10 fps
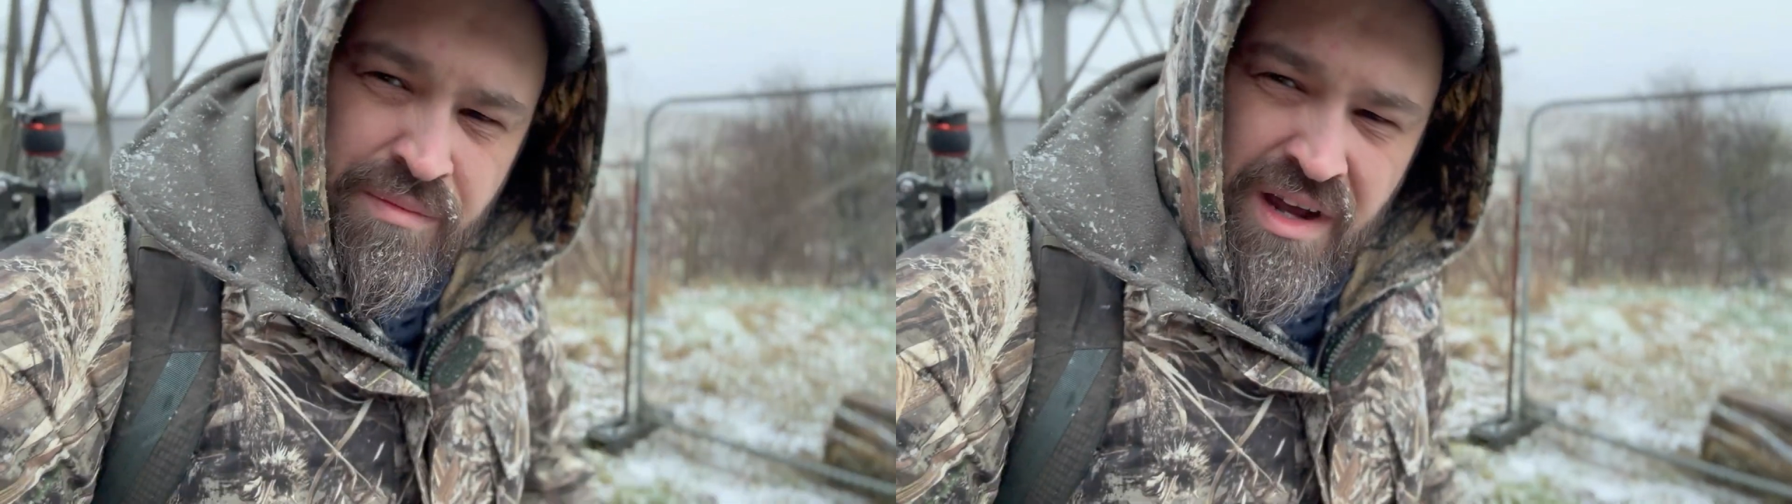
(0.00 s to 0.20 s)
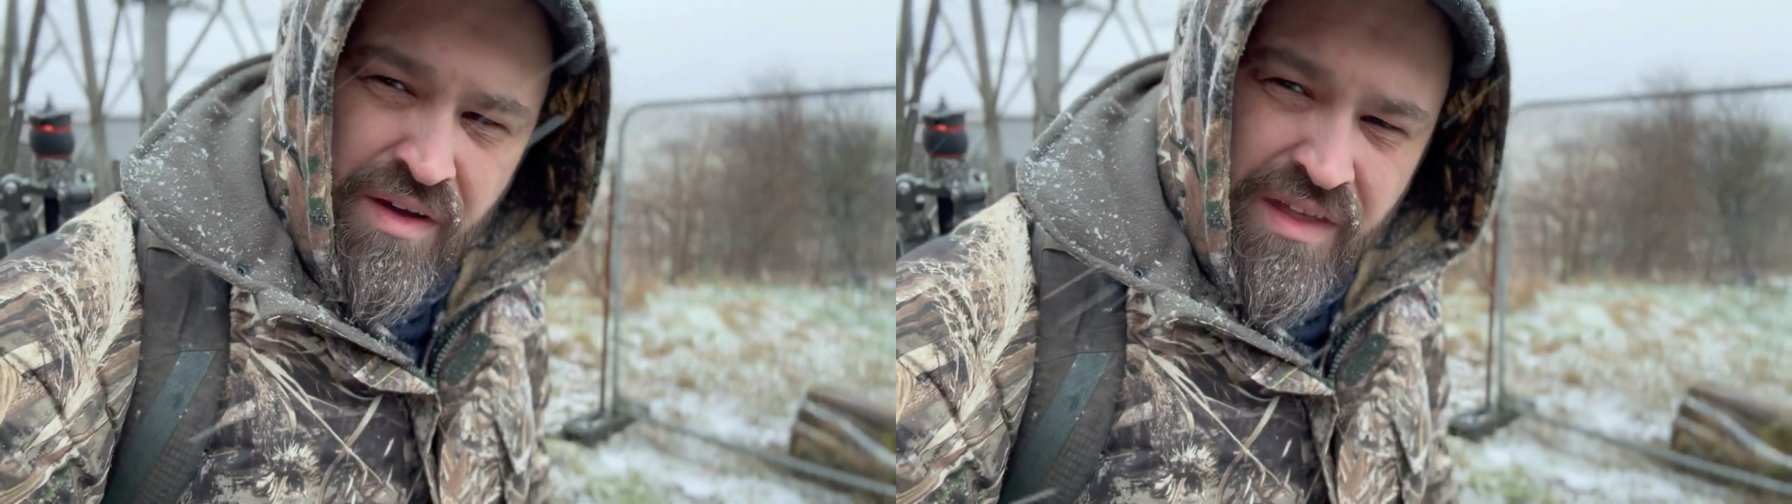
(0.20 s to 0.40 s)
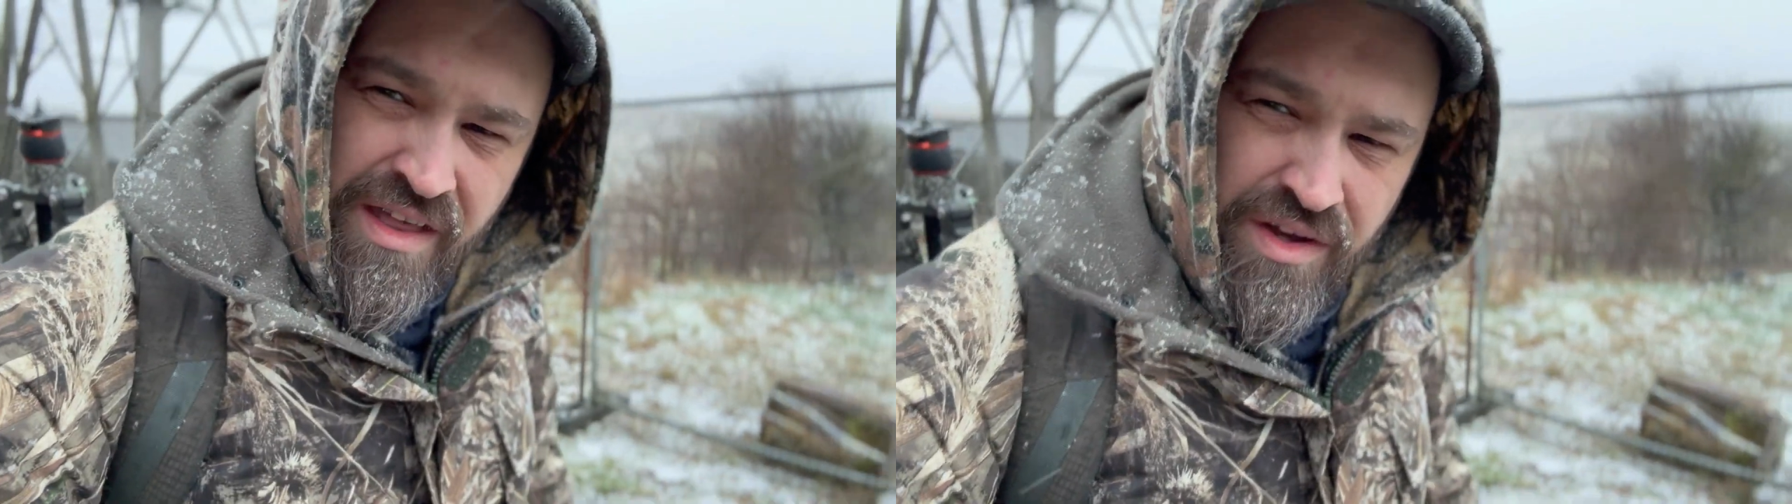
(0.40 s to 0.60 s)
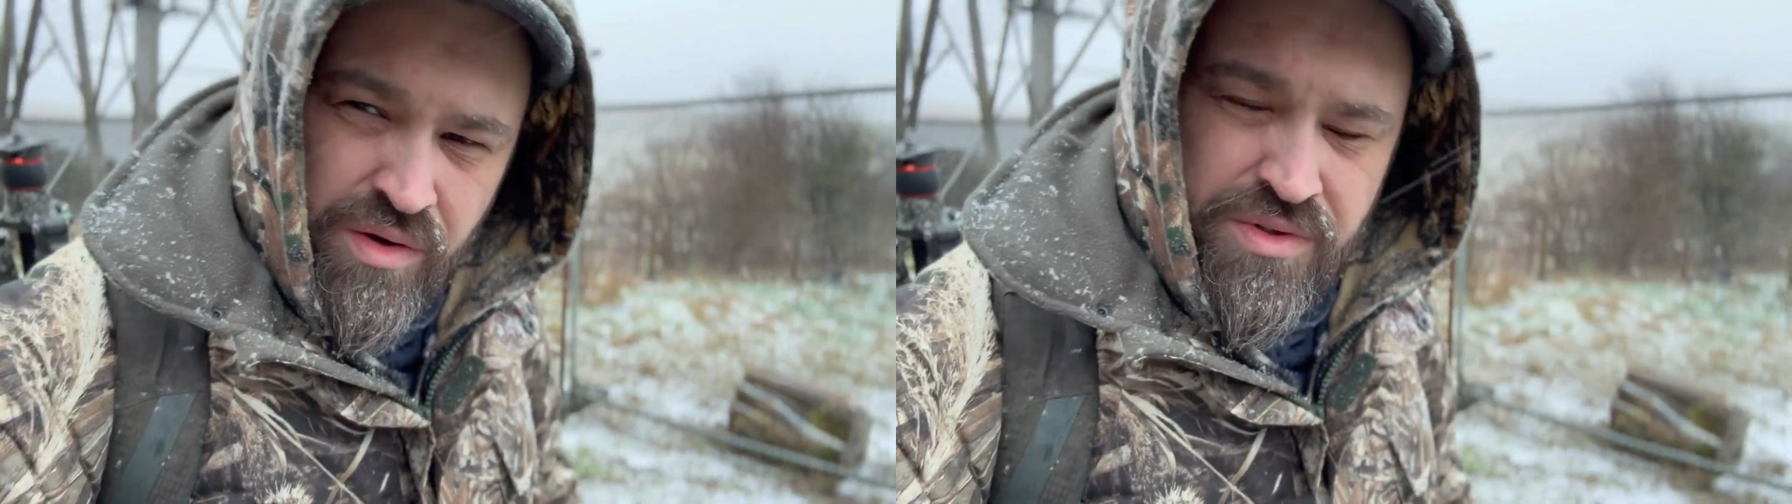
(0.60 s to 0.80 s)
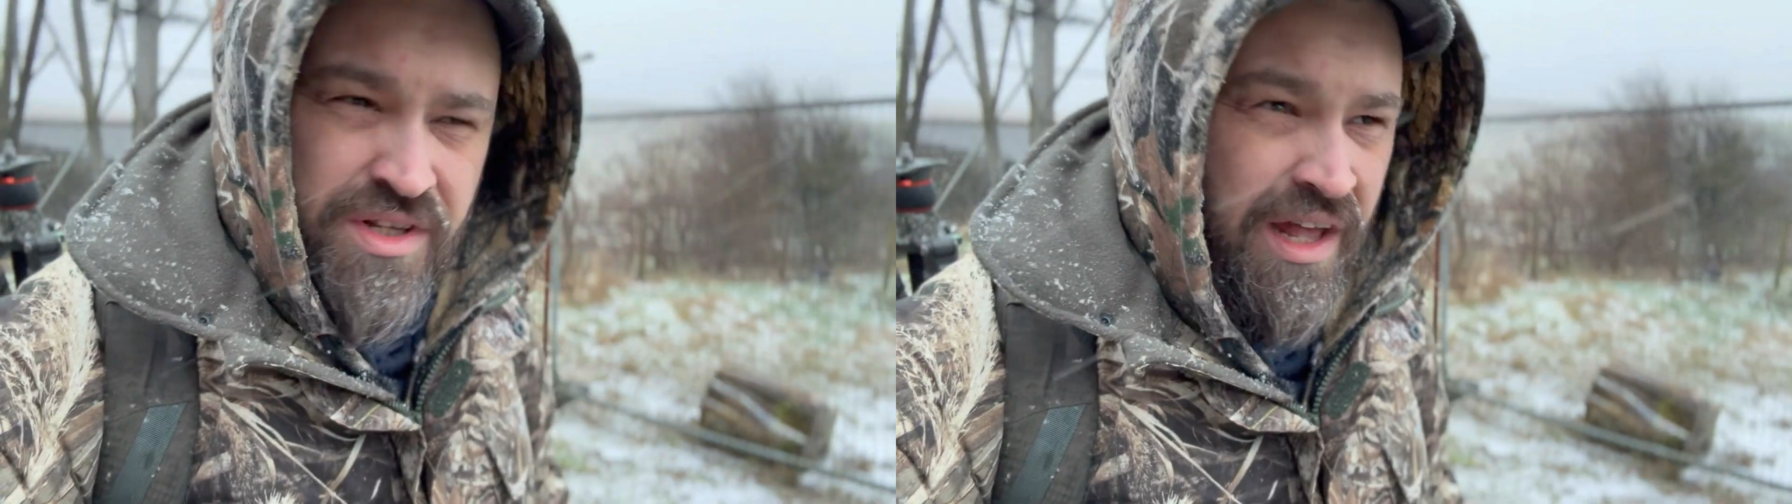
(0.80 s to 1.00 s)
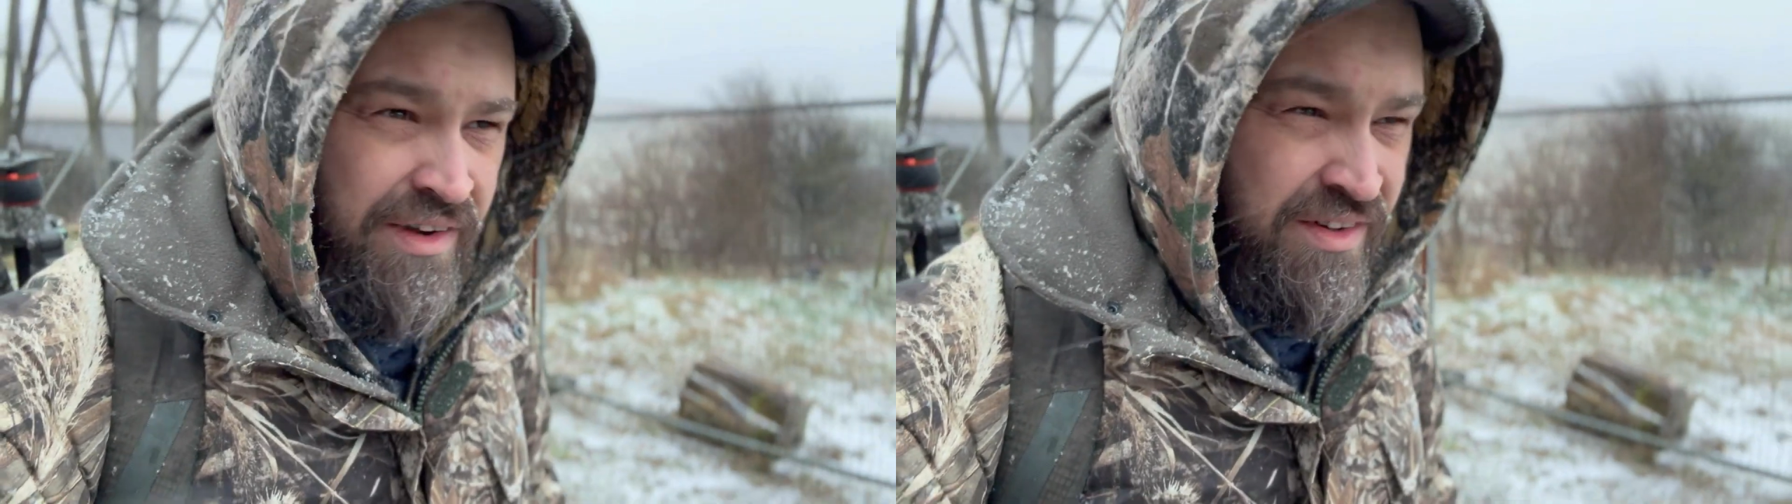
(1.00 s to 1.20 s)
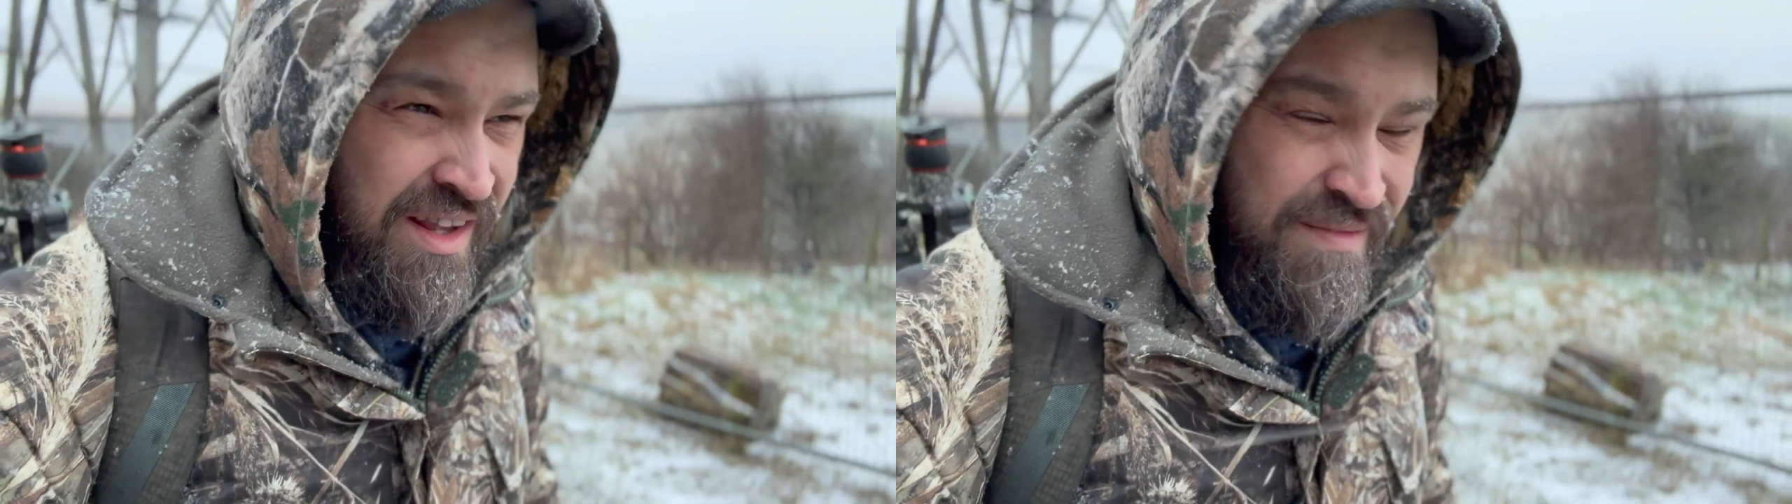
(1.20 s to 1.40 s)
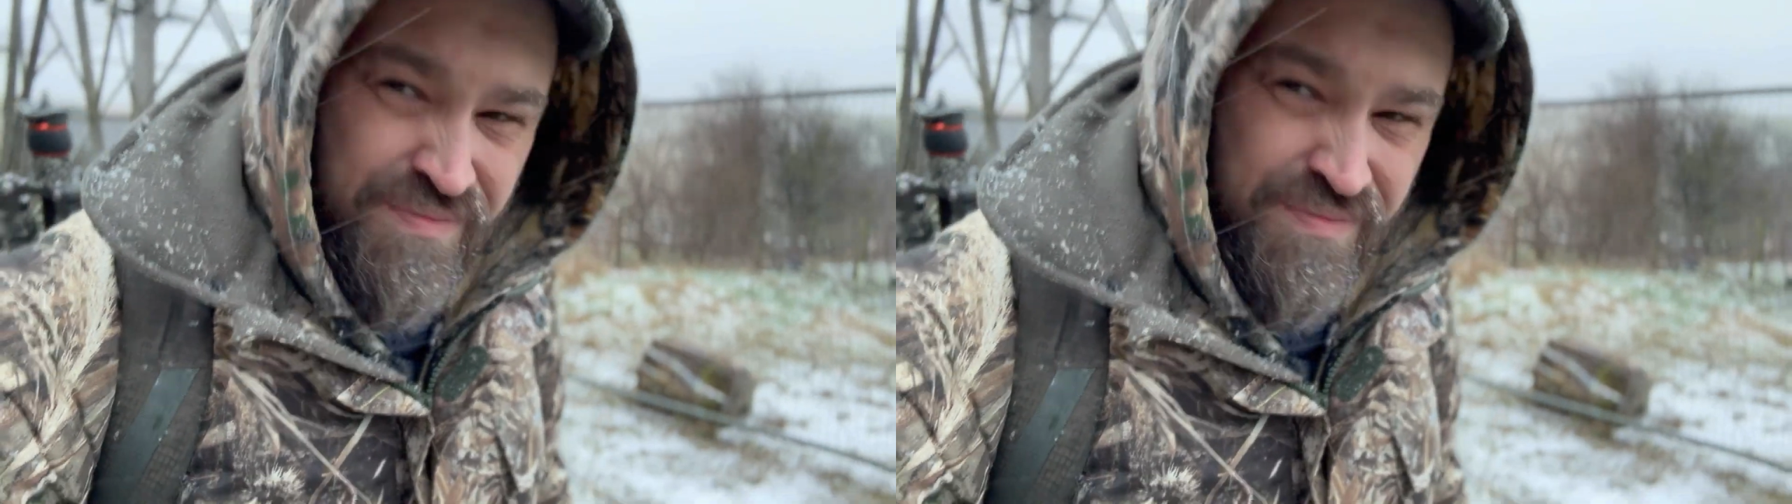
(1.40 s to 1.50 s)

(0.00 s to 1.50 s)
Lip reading: down there that owns the land.